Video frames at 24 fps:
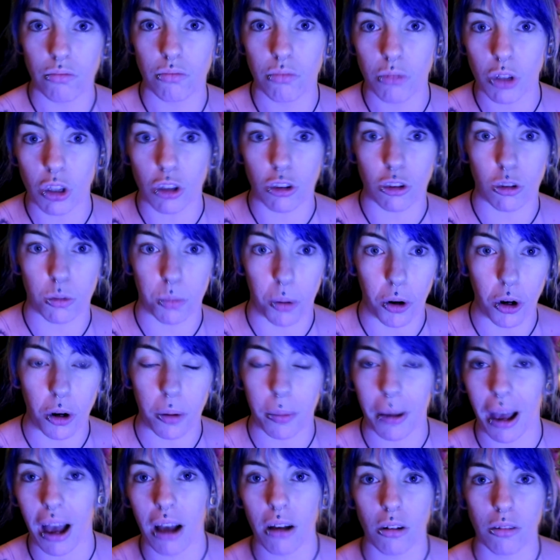just spoke
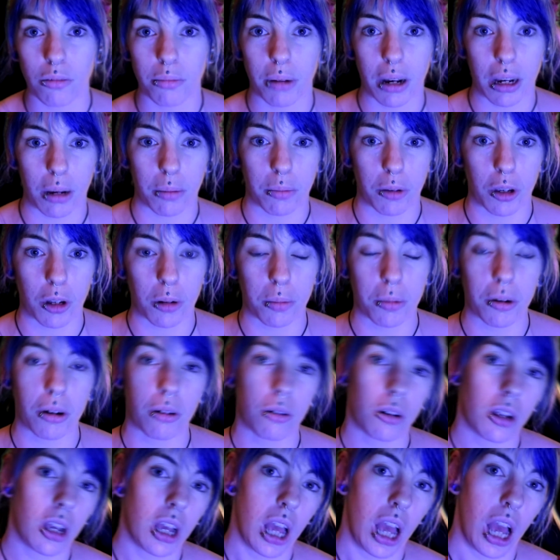about of my computer
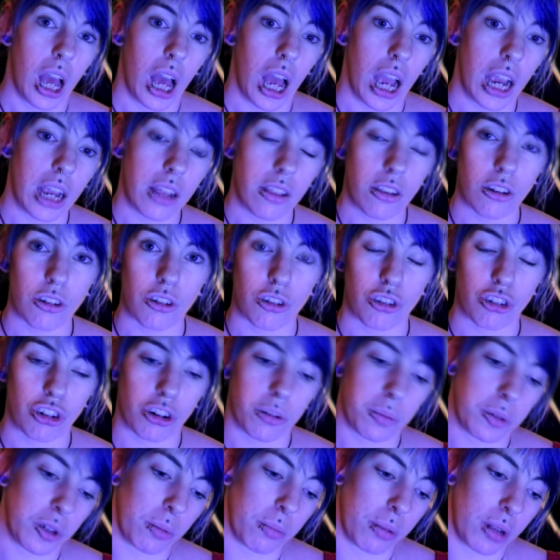build in the
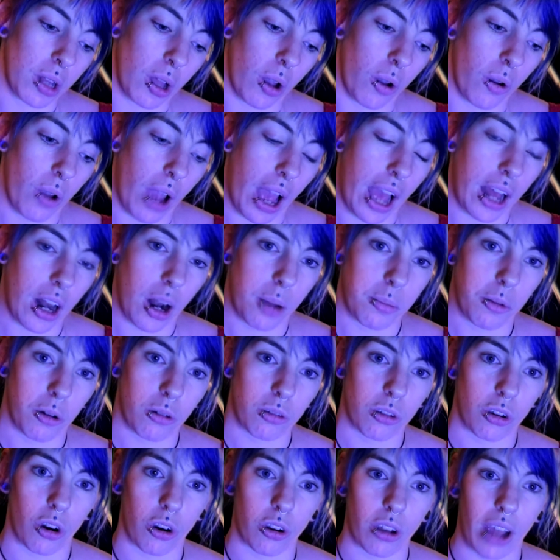description below, and I'm
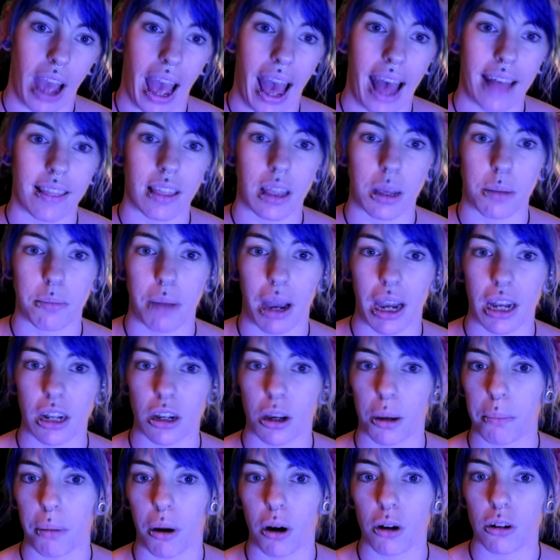also going to add the main
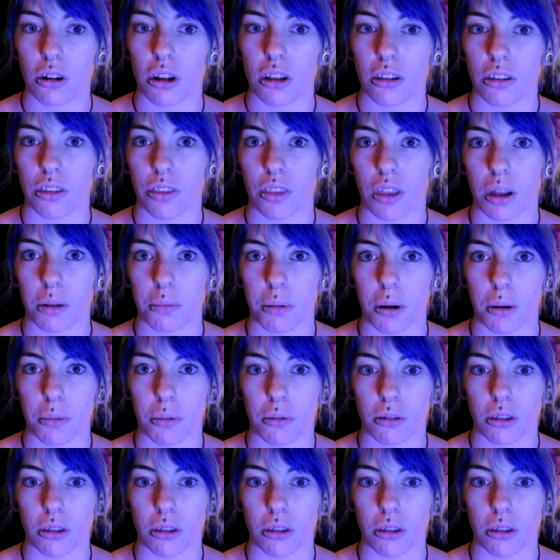components that people